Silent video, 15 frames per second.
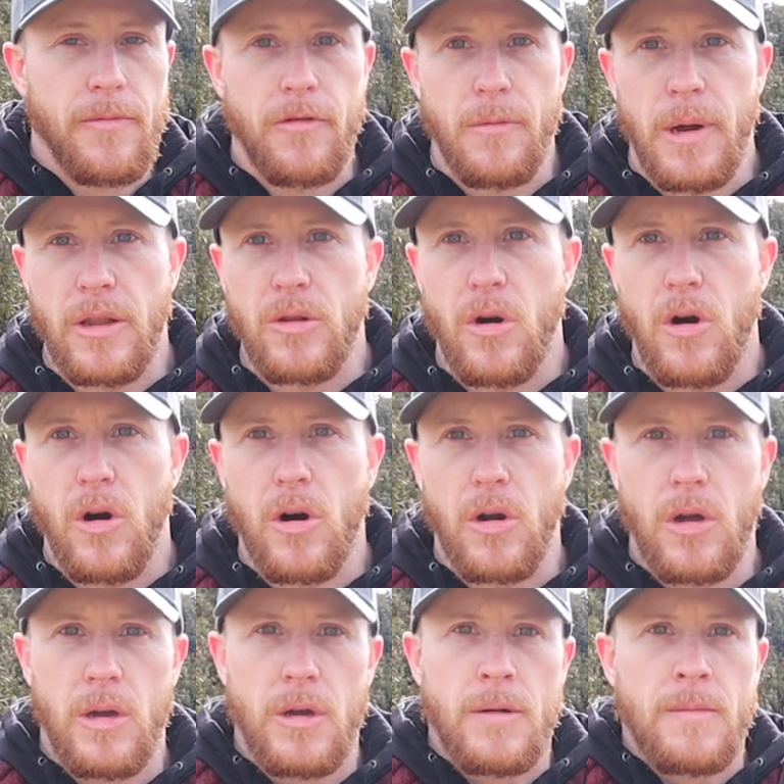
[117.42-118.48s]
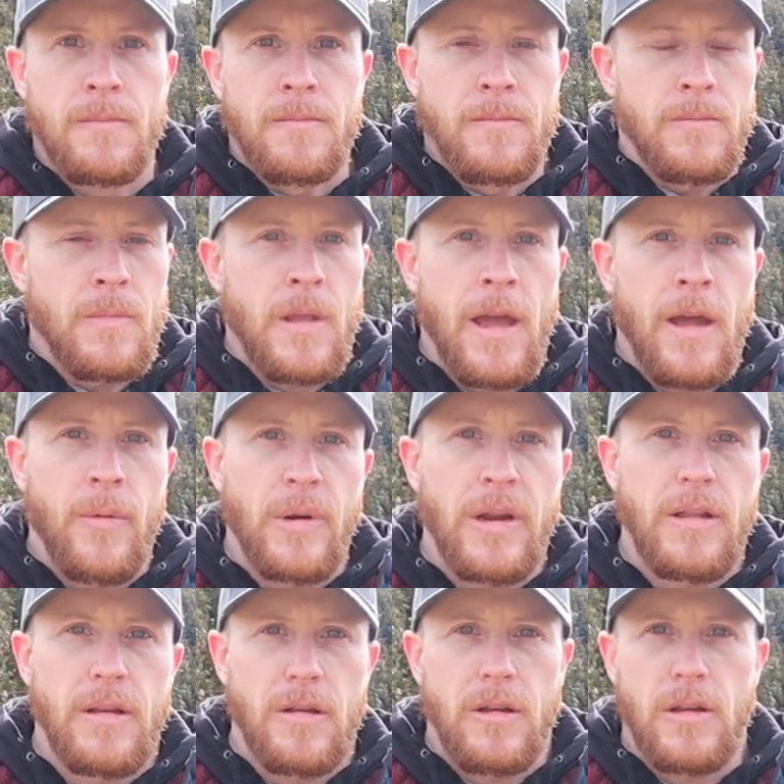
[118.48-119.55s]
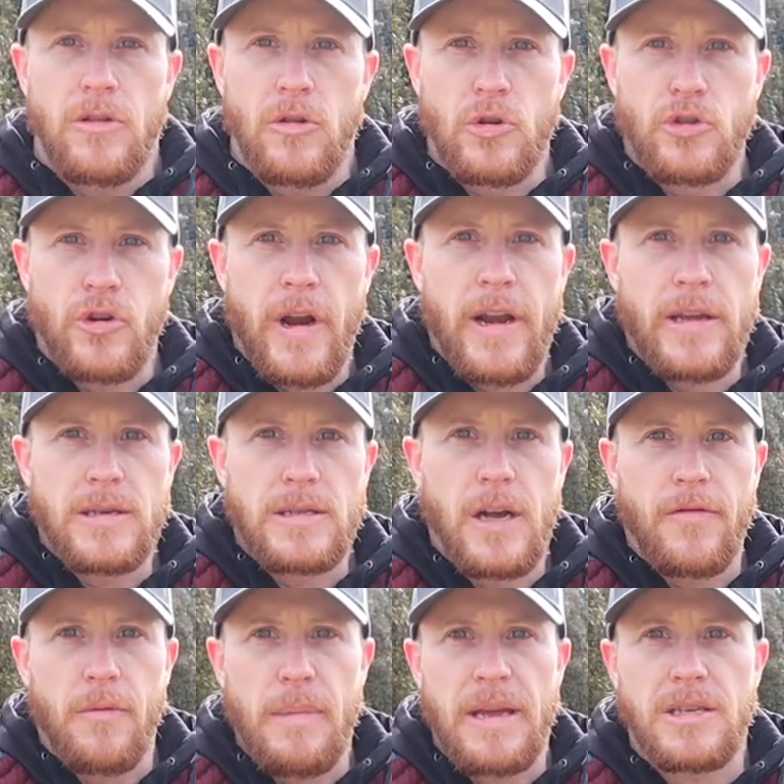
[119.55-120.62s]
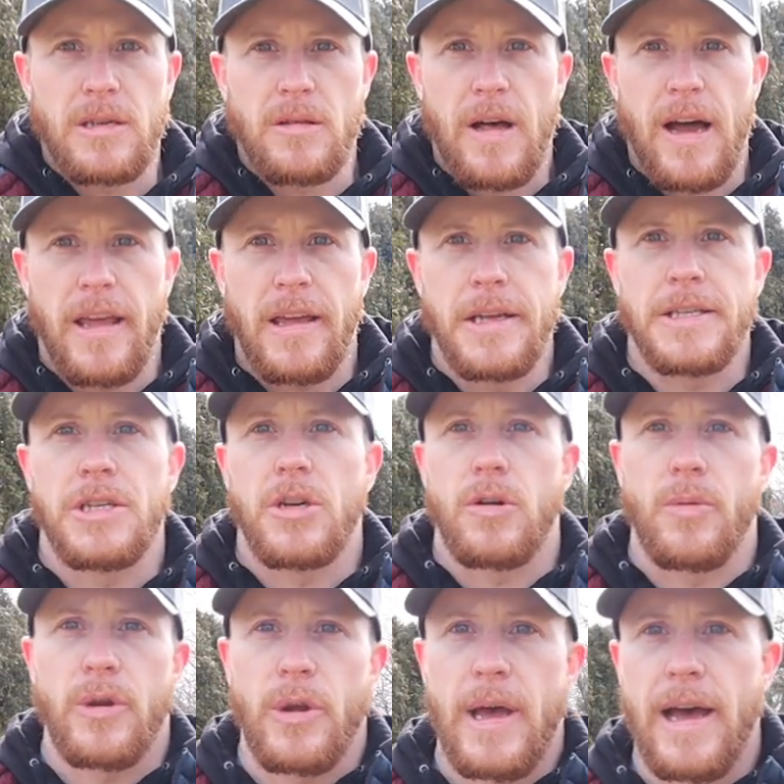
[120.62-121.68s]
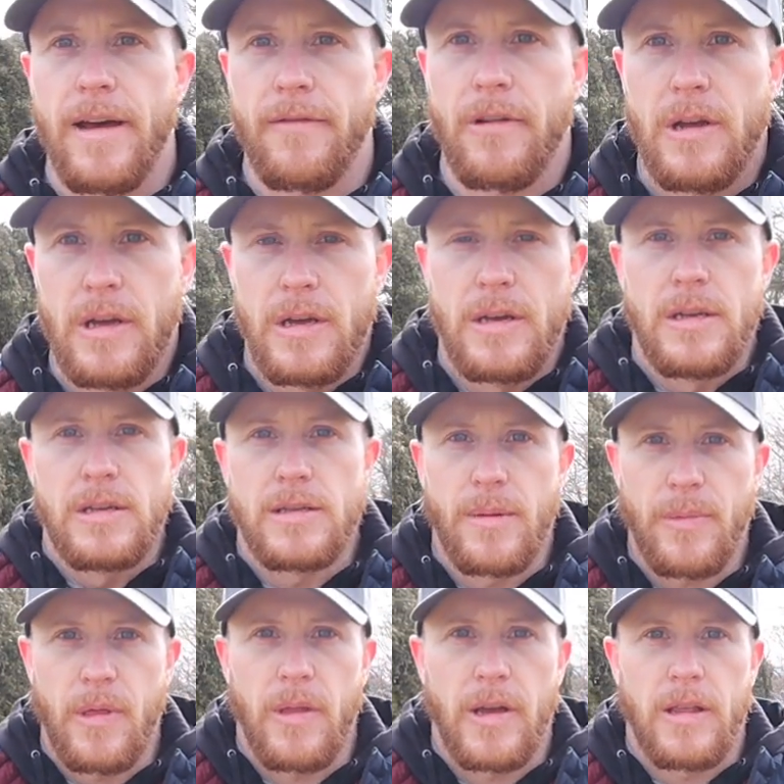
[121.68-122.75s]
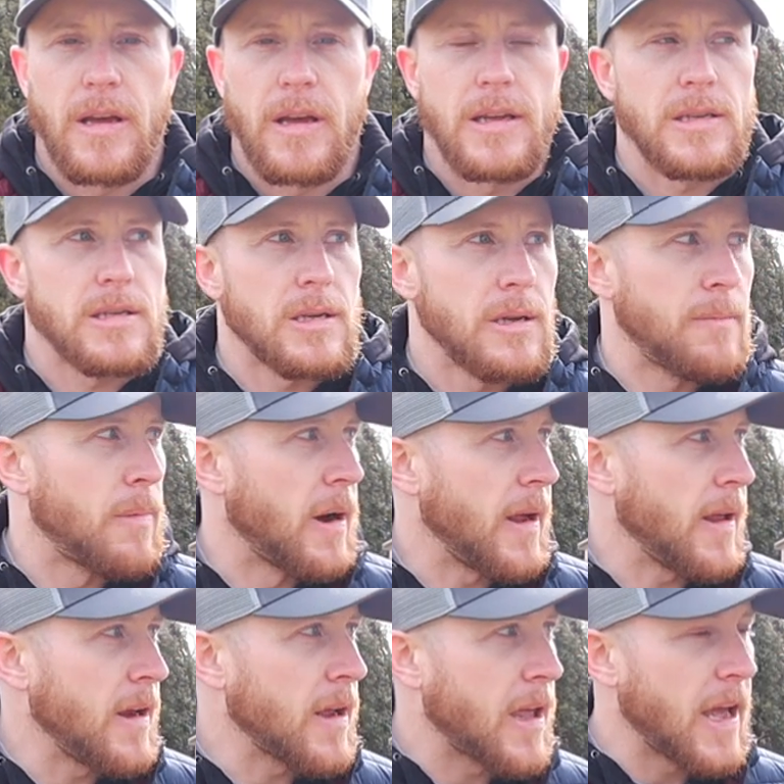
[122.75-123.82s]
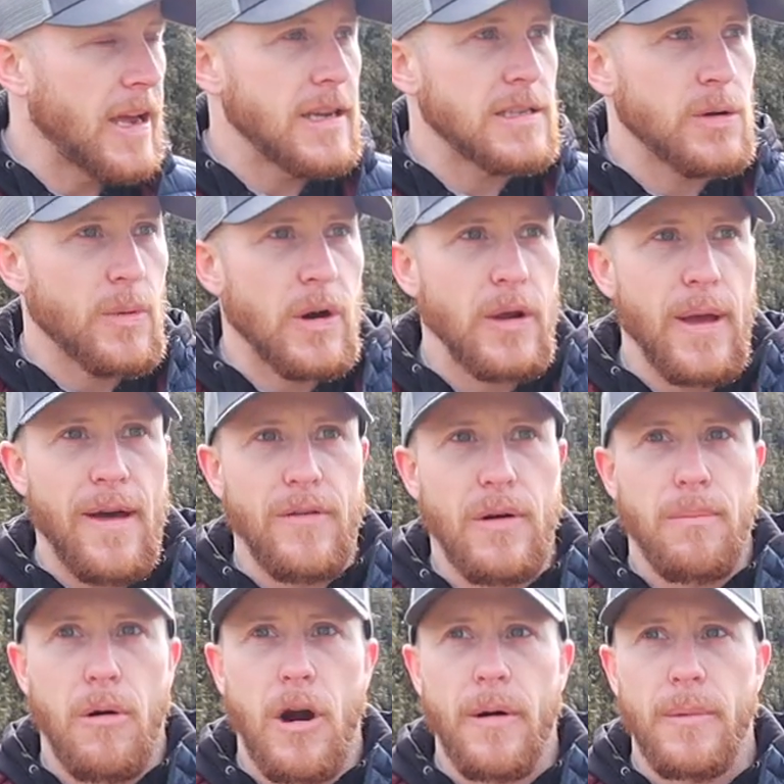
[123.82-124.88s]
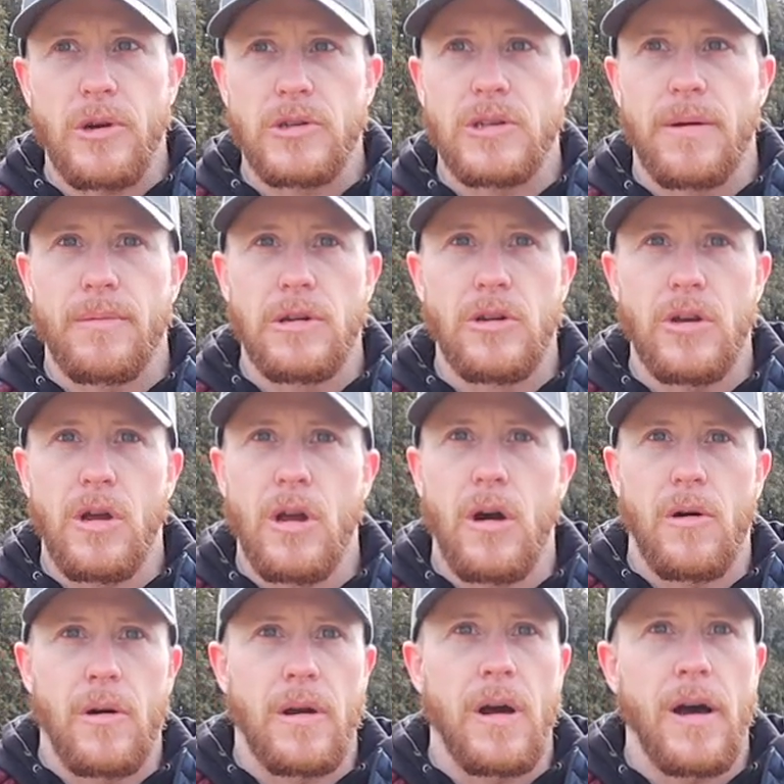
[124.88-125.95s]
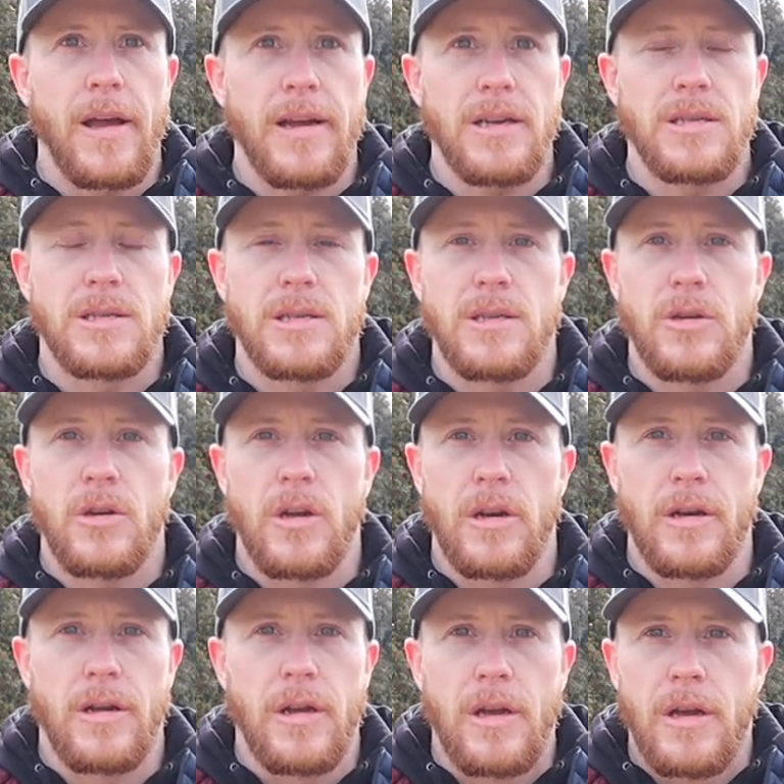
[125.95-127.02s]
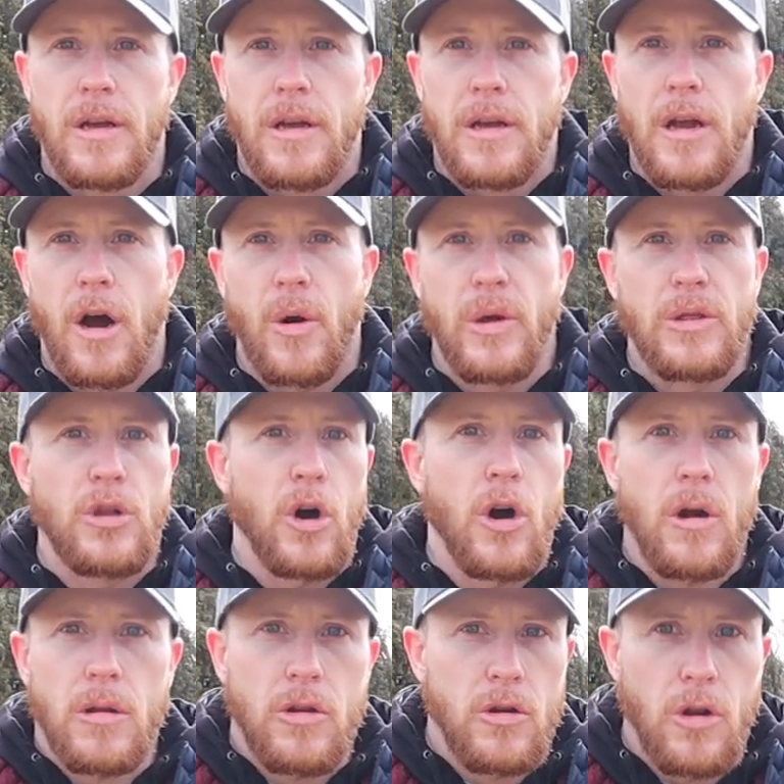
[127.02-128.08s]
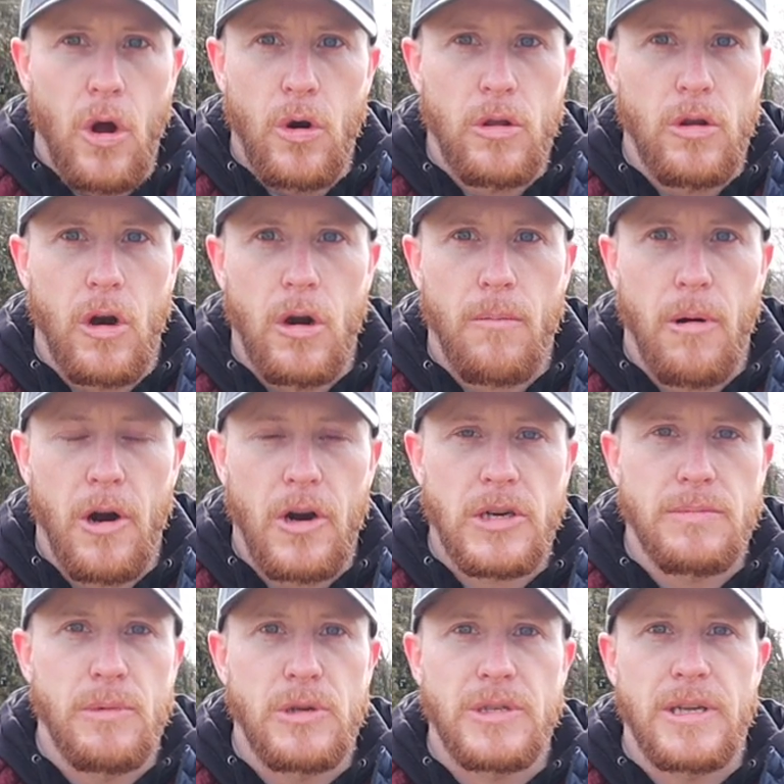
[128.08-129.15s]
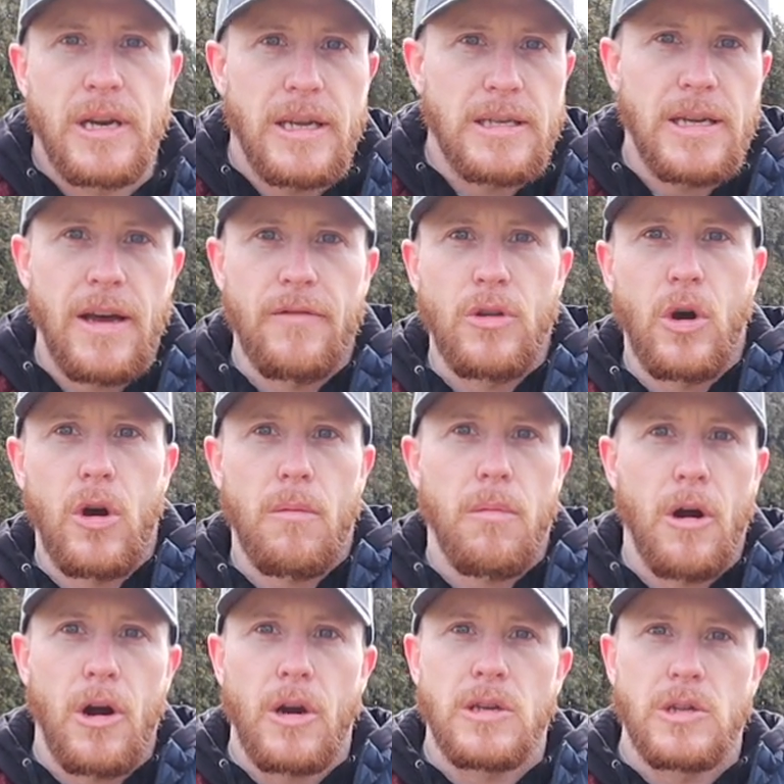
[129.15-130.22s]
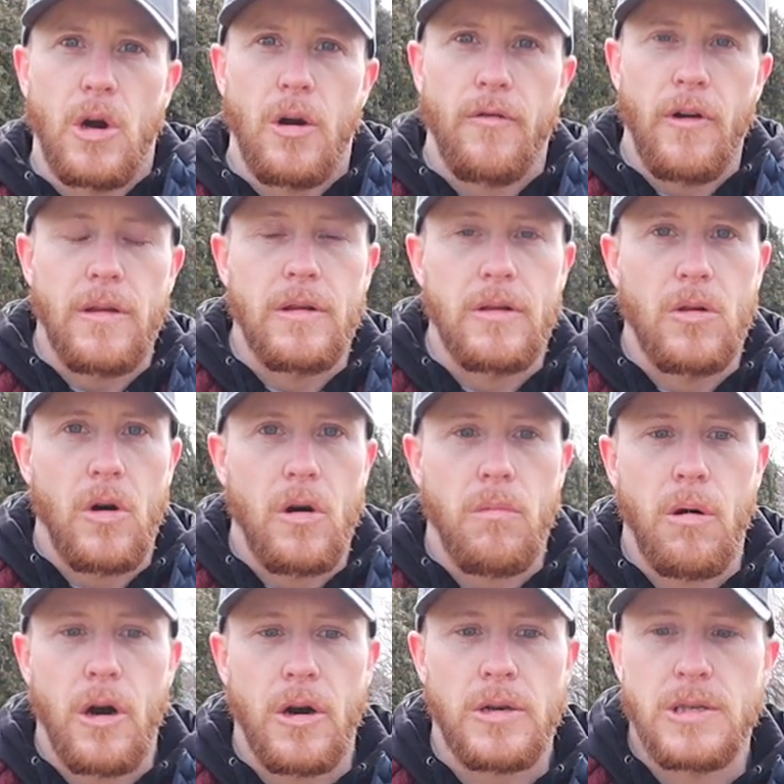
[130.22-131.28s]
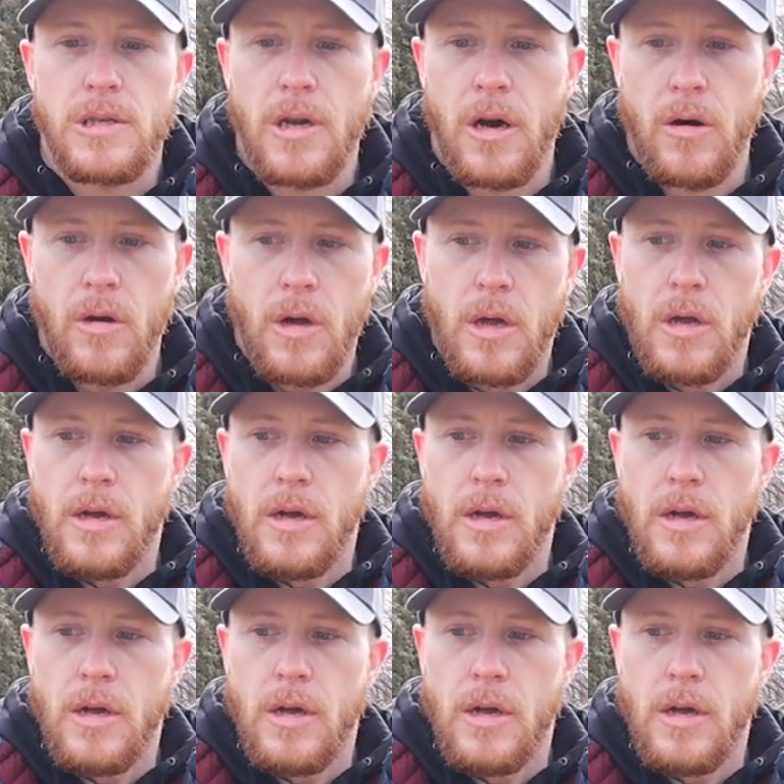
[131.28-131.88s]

up for my dog, and we need to do training and stuff. It makes it a lot easier when you have something this. But in a case where you have an apartment or something, you can go on hikes, you can go on dog, go to dog parks. Most cities have dog parks, dog-friendly dog parks, you know.